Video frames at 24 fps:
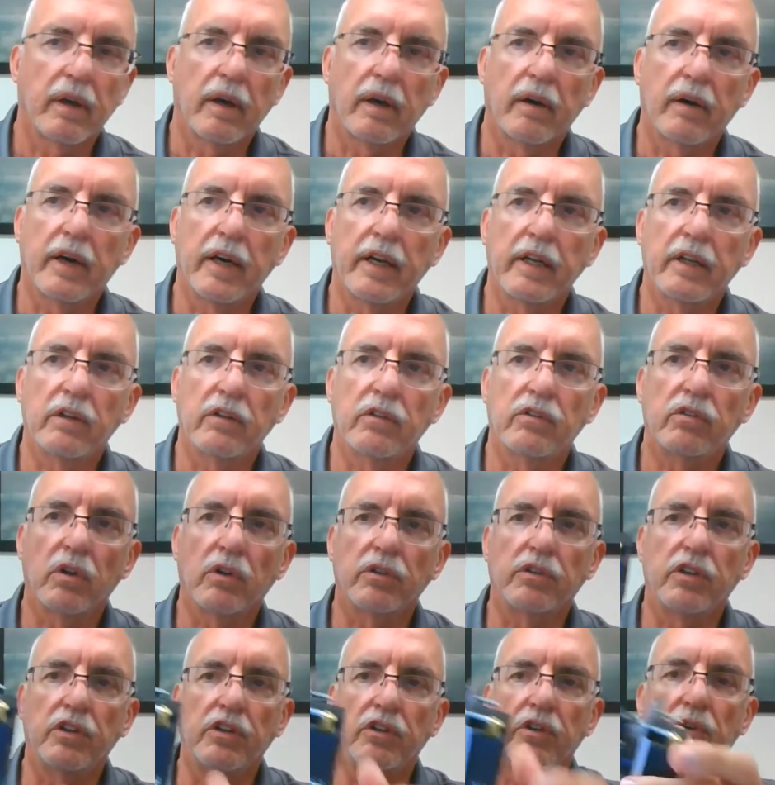All right. So
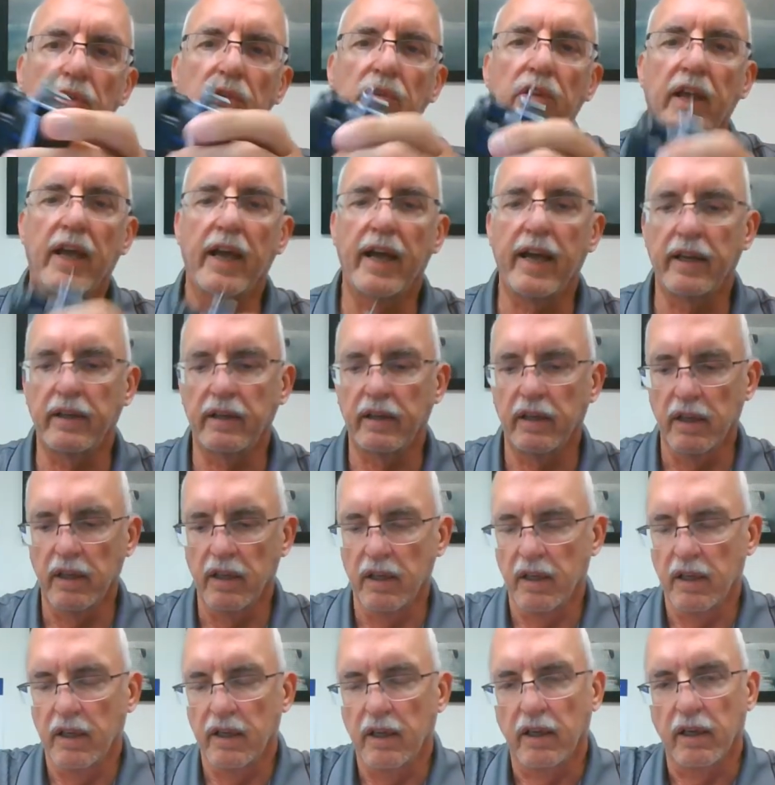to do that,
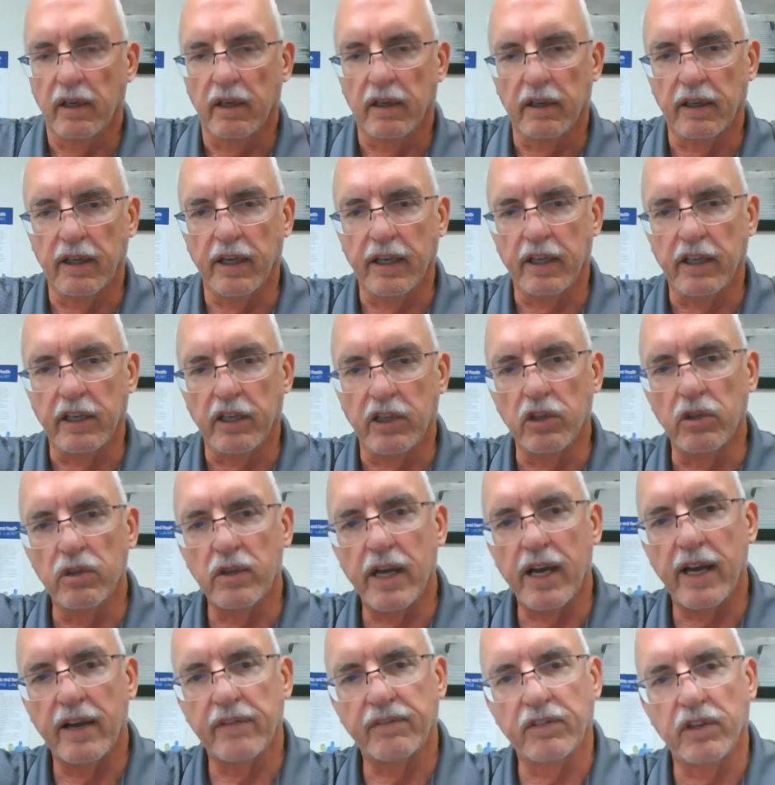all right, you
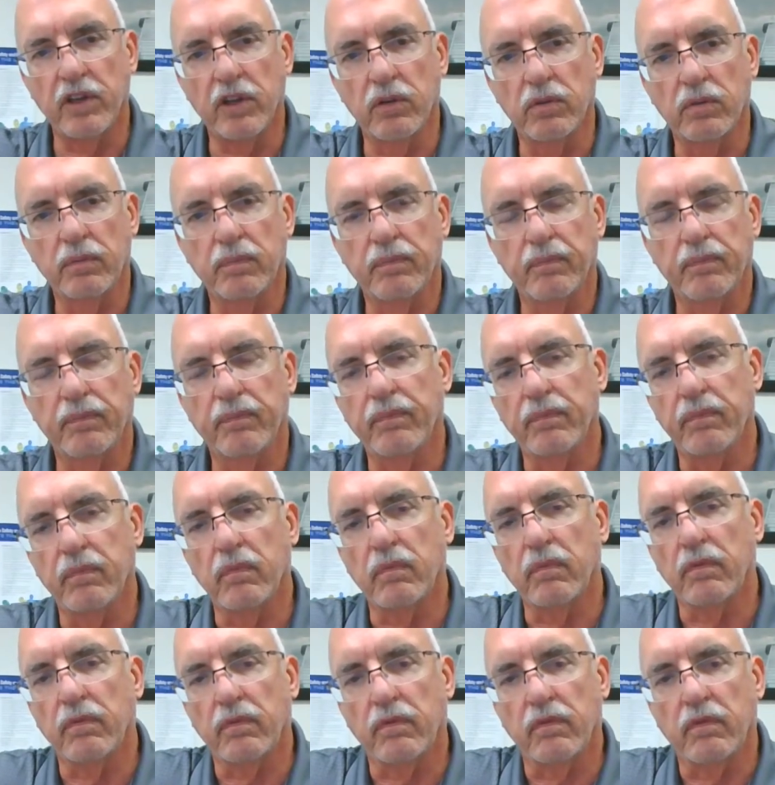have to,
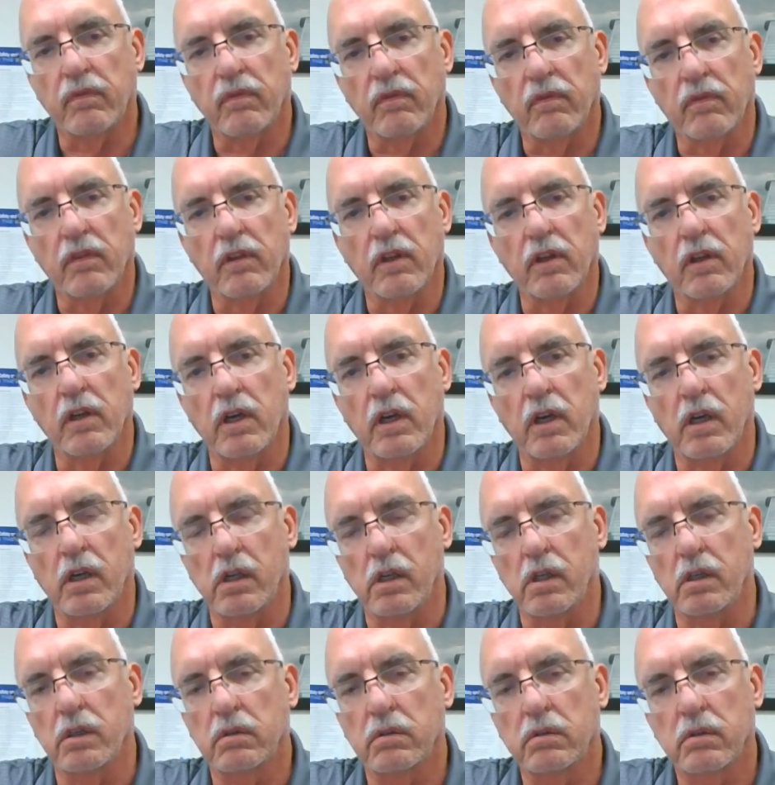
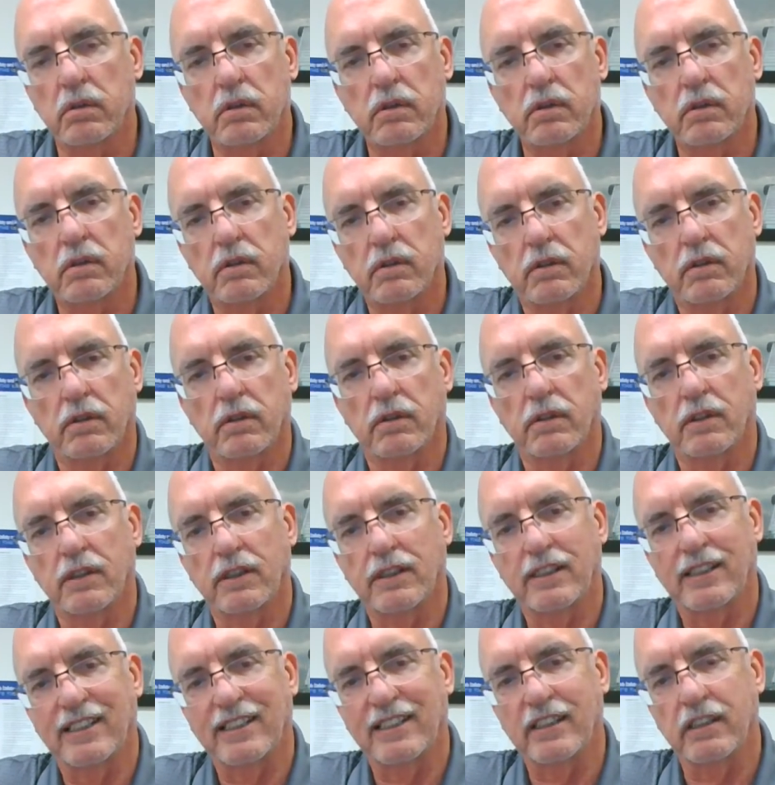oh,
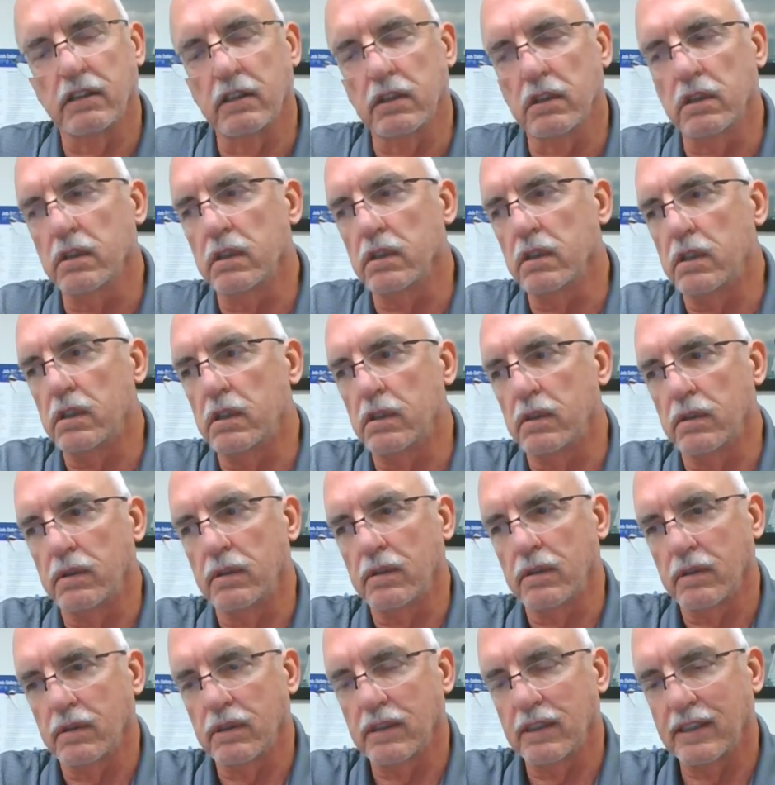
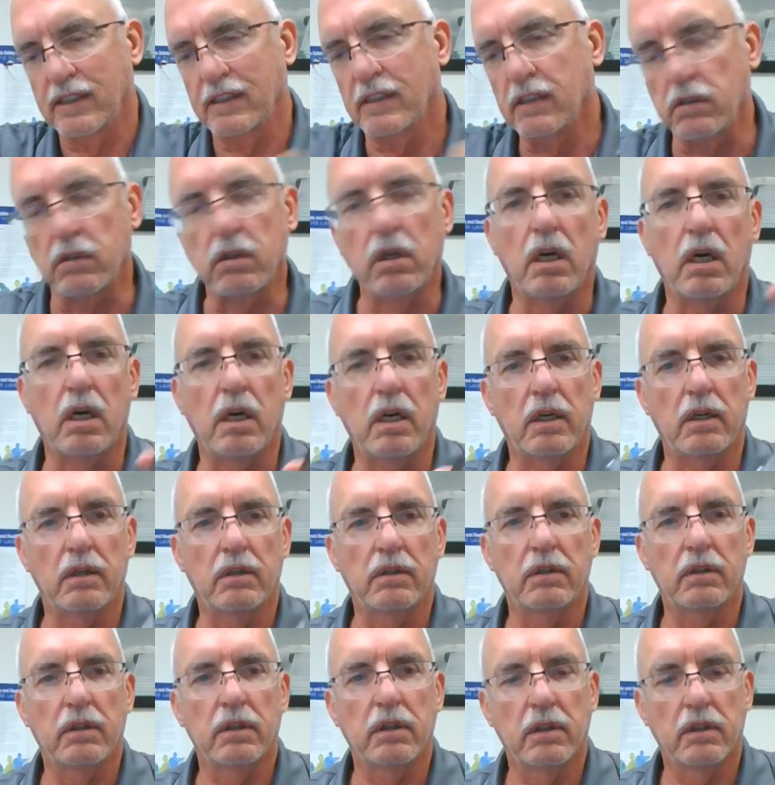oh, oh,
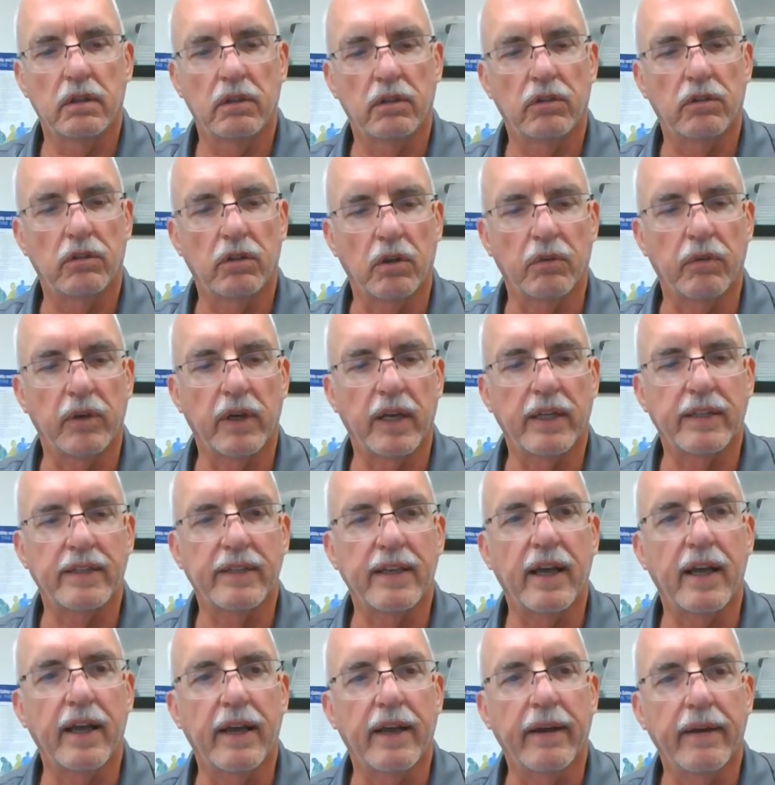see what I
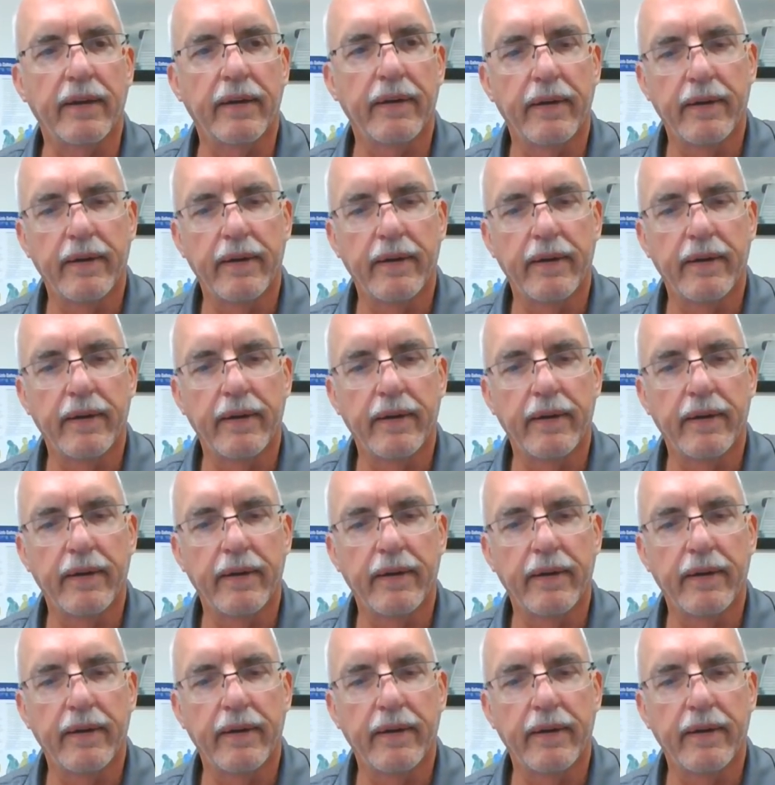tell you.